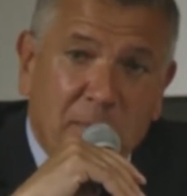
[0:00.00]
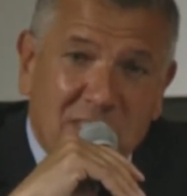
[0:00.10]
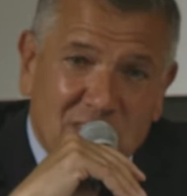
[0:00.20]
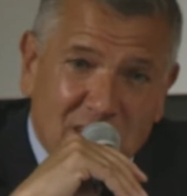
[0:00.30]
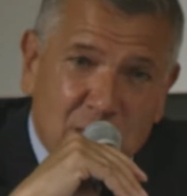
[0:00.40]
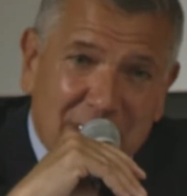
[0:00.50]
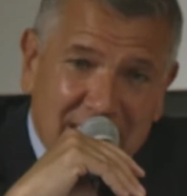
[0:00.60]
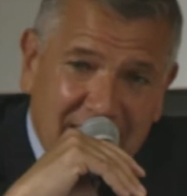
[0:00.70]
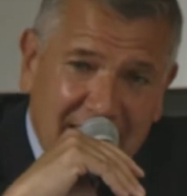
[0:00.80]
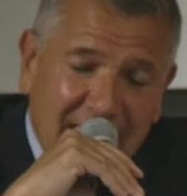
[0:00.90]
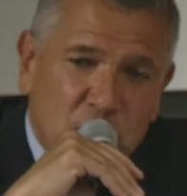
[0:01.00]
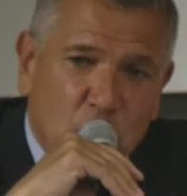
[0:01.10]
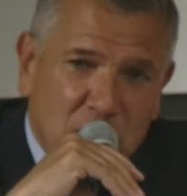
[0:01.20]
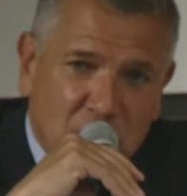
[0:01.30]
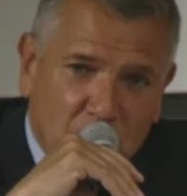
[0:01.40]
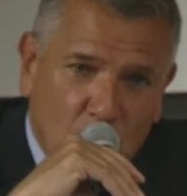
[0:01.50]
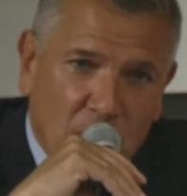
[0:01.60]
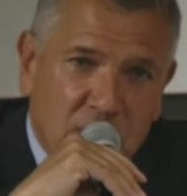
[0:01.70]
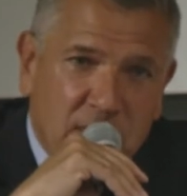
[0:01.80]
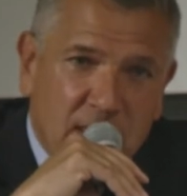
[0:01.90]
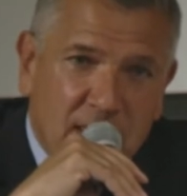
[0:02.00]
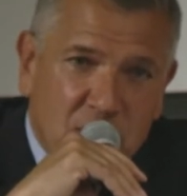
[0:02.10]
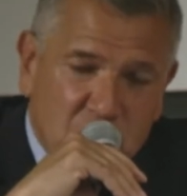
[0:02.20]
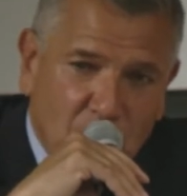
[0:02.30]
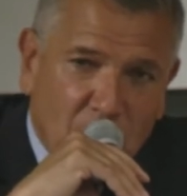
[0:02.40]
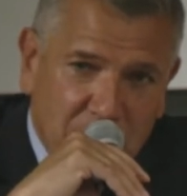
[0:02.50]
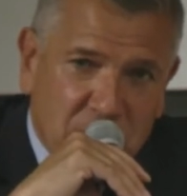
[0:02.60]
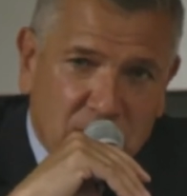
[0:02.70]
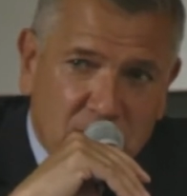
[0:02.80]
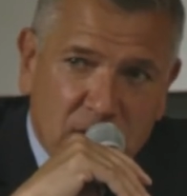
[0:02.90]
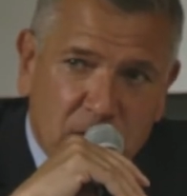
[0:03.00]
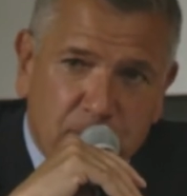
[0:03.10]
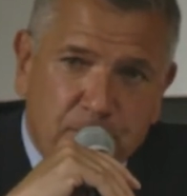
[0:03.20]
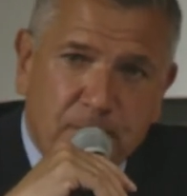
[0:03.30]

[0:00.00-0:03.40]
because ultimately that's what supports small businesses.